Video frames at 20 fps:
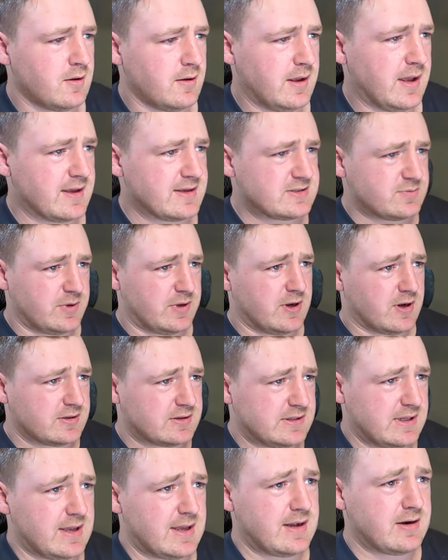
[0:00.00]
Yes, we
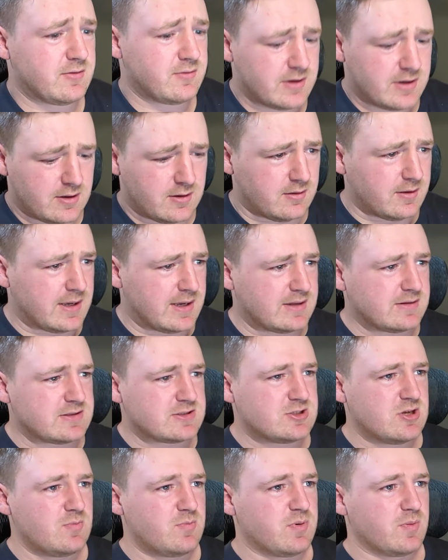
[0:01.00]
got the NRL and the
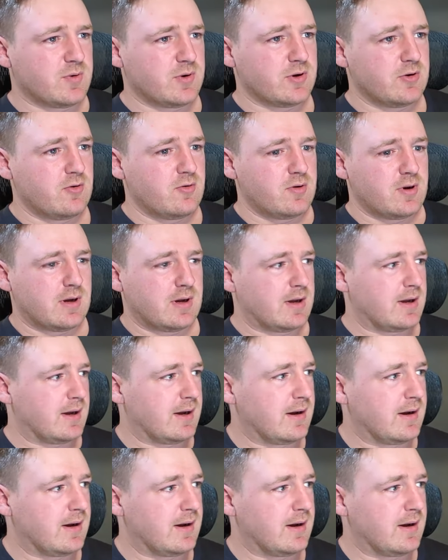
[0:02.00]
Super Brew.